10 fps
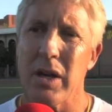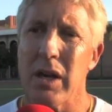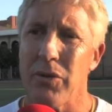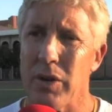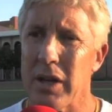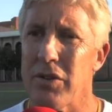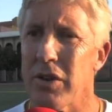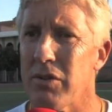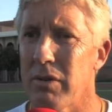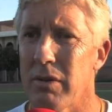if we can
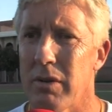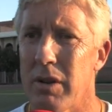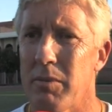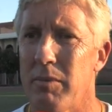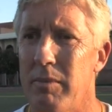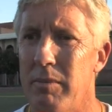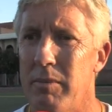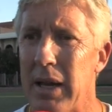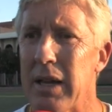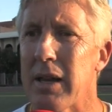just, you know,
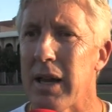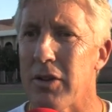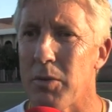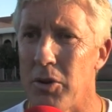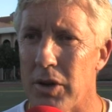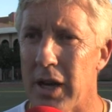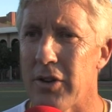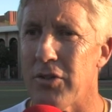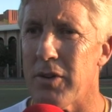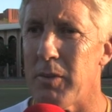maintain
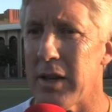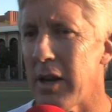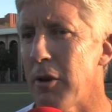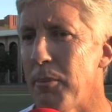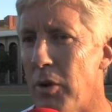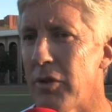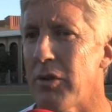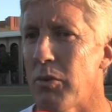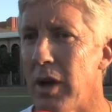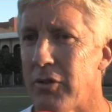communications and maintain our poise,
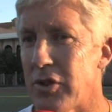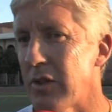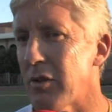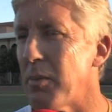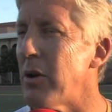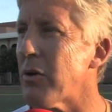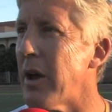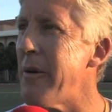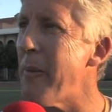then we'll have a chance to play okay.